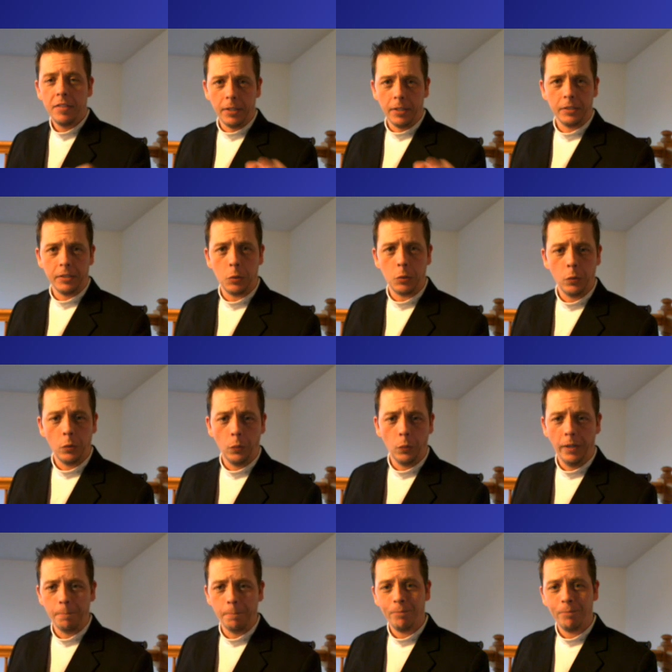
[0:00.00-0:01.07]
They're at 2 and
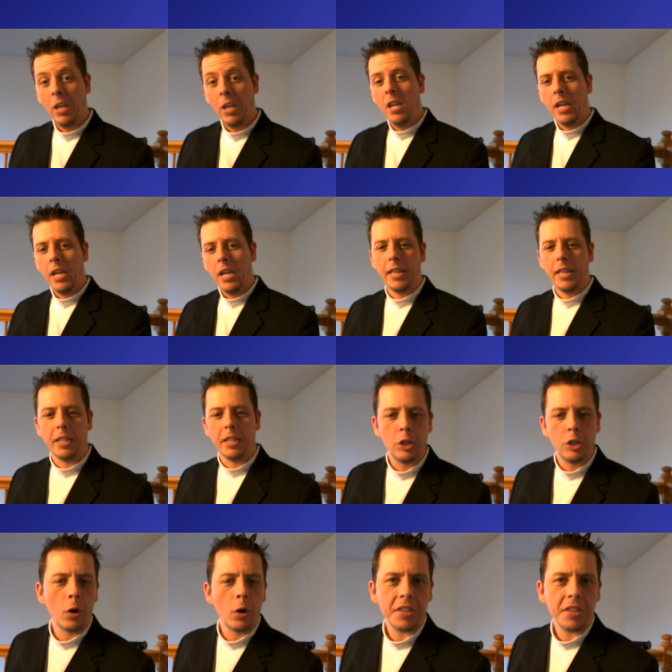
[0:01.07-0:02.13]
1. In the
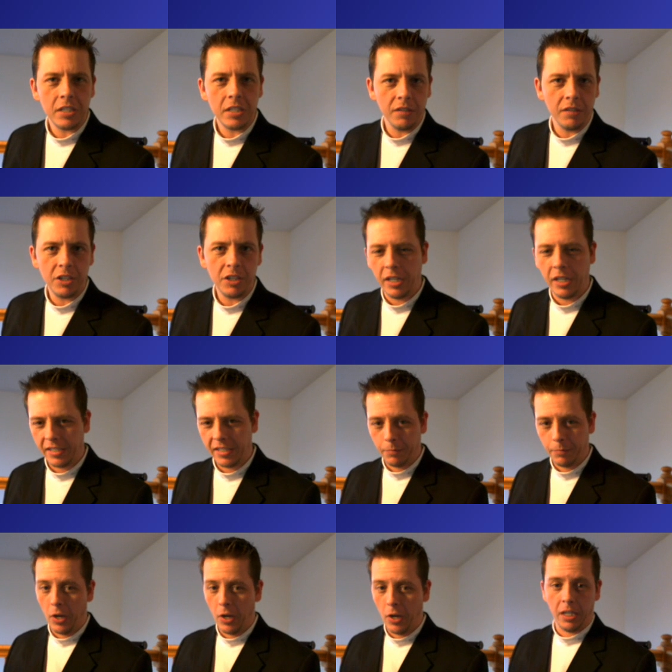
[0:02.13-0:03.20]
Northeast Division, as
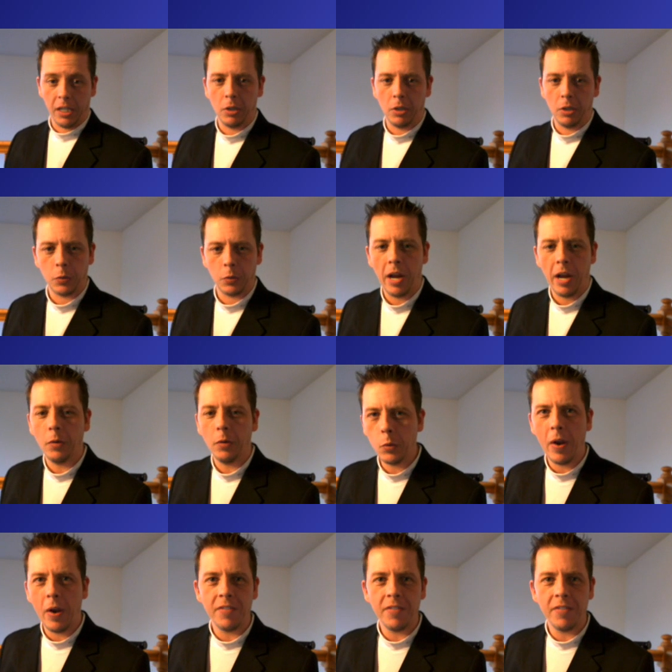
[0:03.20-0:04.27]
I'm talking about Toronto,
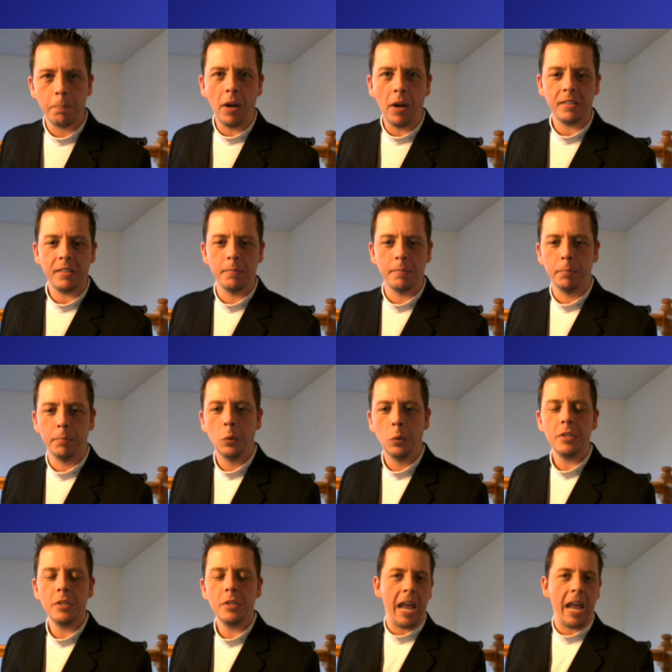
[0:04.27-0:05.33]
you have the Boston
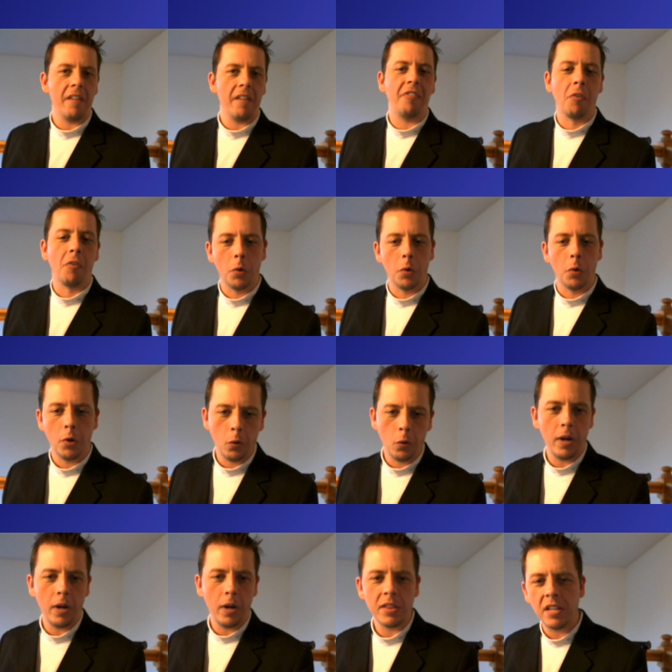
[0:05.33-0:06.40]
Bruins at 4
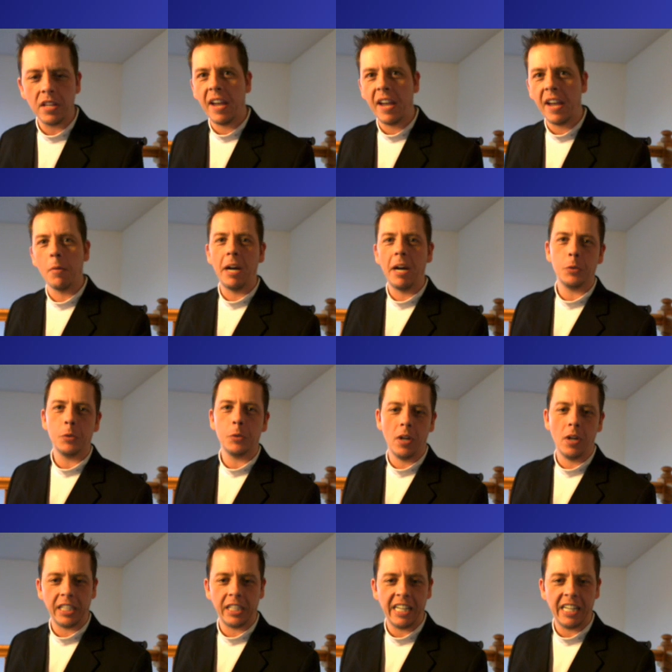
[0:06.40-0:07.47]
0, and then you have the
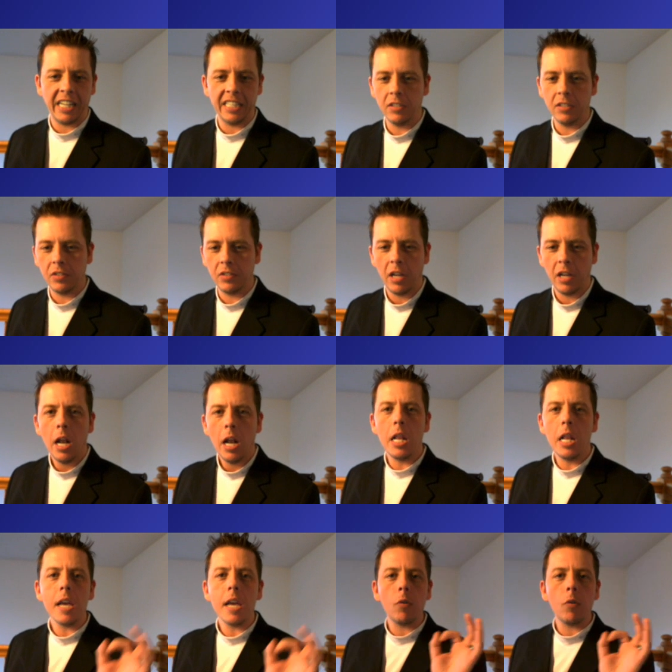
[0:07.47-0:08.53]
Montreal Canadiens,
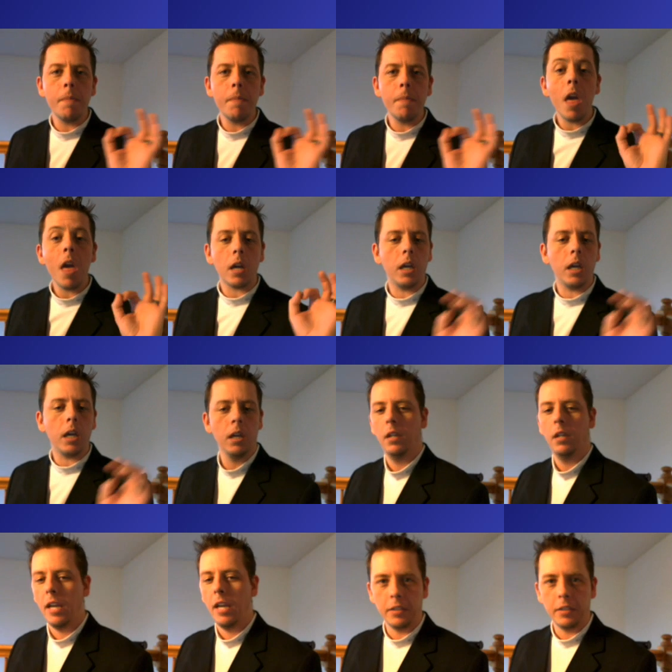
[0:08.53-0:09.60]
Le Quebec,
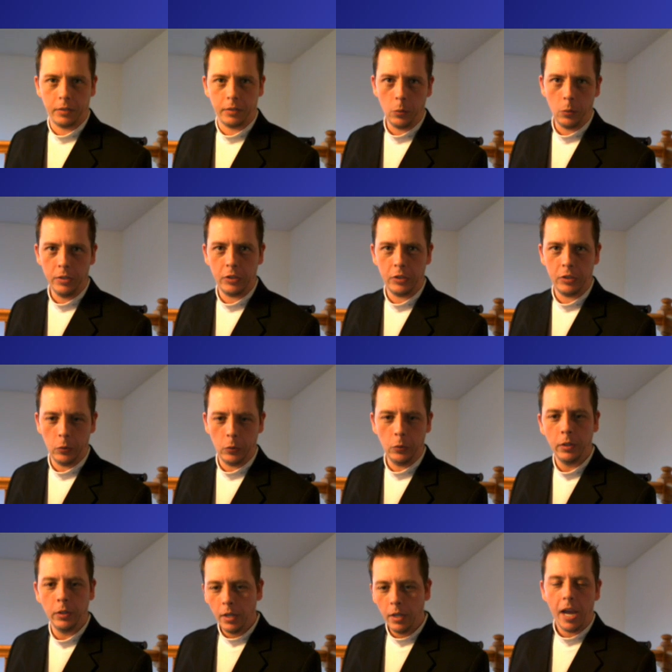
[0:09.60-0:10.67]
2 and
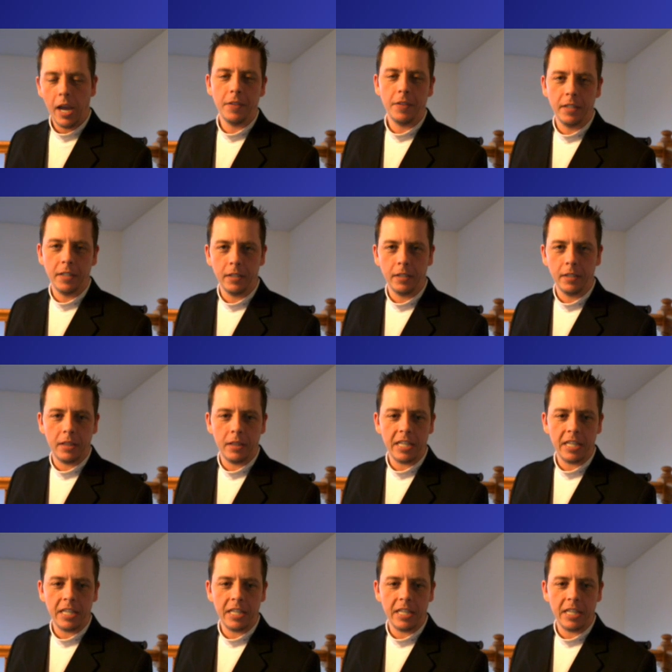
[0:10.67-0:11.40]
2, and then